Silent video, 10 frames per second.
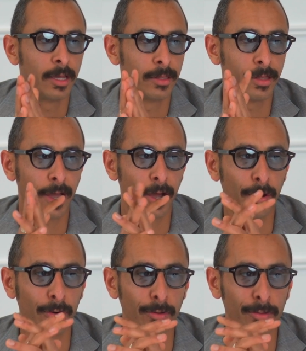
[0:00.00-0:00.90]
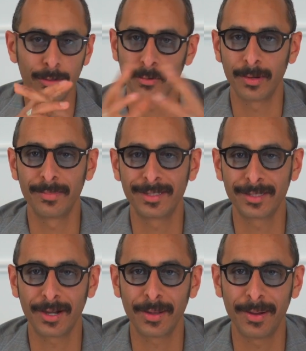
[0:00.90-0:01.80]
Now, do you want me
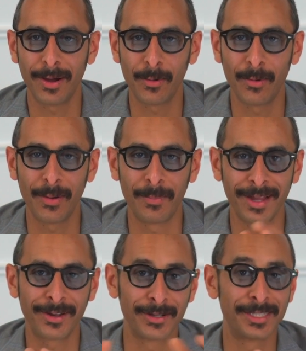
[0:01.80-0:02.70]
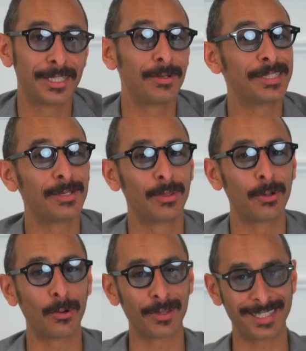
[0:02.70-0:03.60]
to talk about what my current situation with
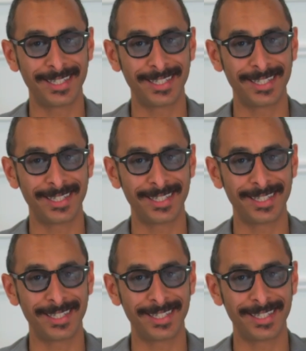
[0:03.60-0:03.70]
Rolex